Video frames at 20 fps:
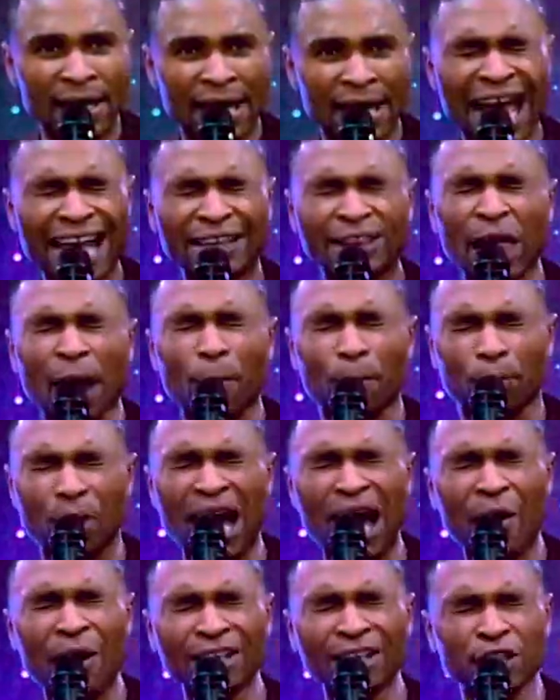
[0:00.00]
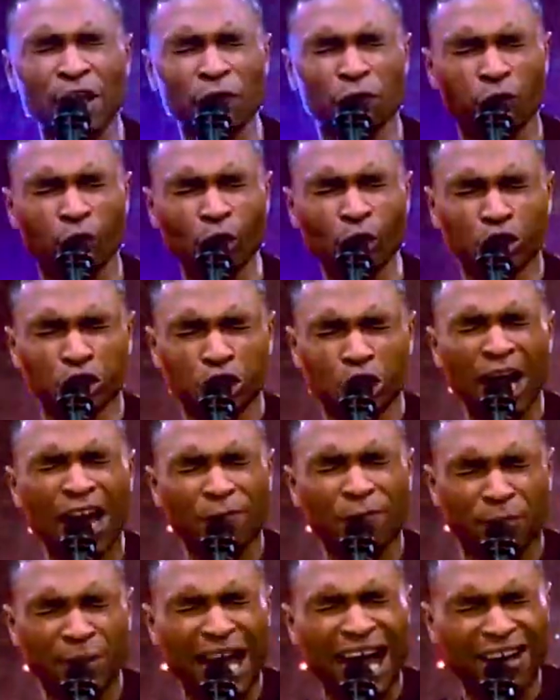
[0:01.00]
Let the powers of
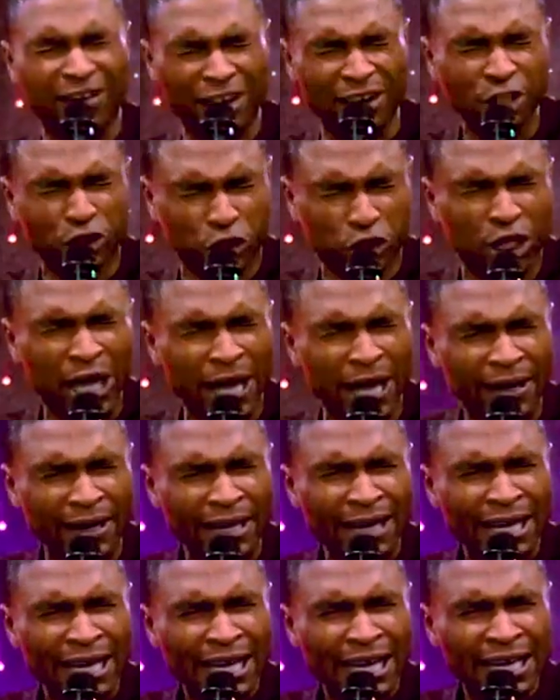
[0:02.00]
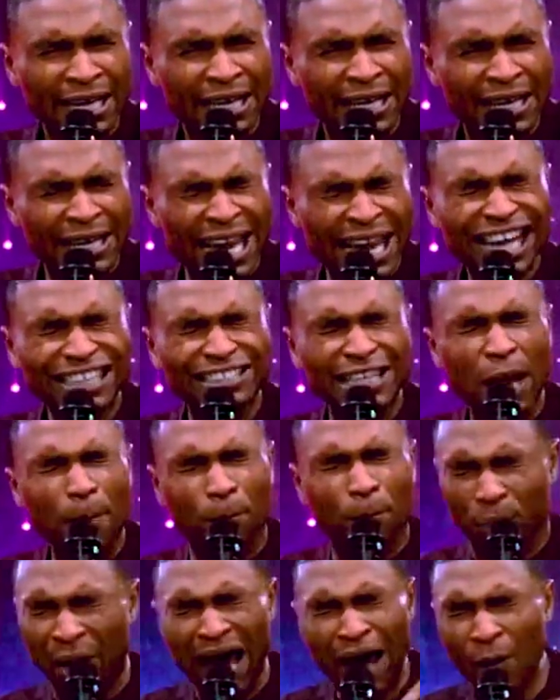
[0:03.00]
witchcraft be arrested. Let the
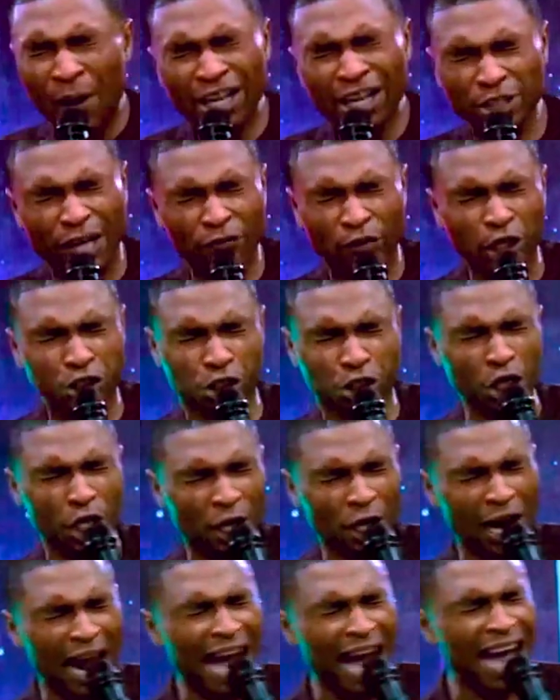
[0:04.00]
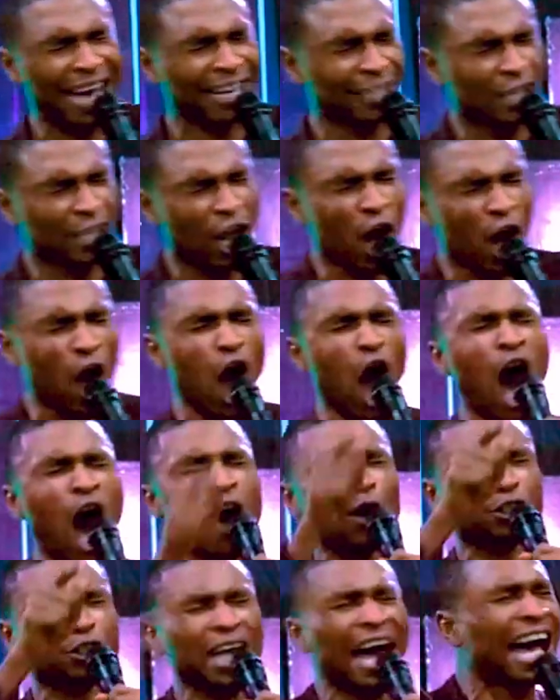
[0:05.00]
powers of the shrine, the
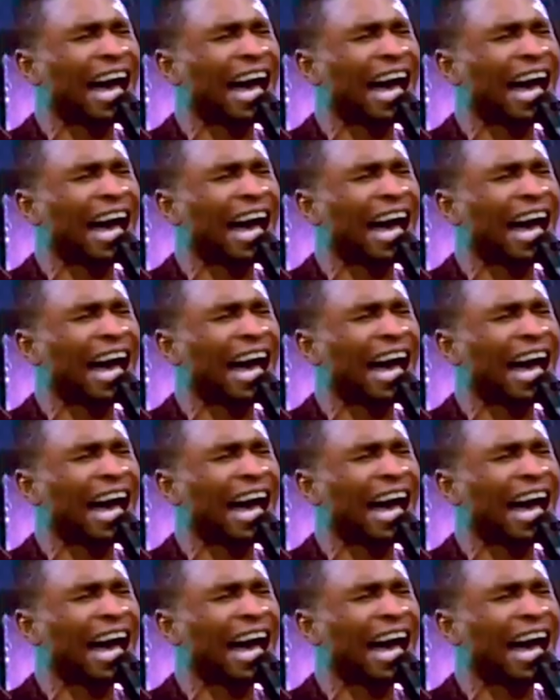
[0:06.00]
altars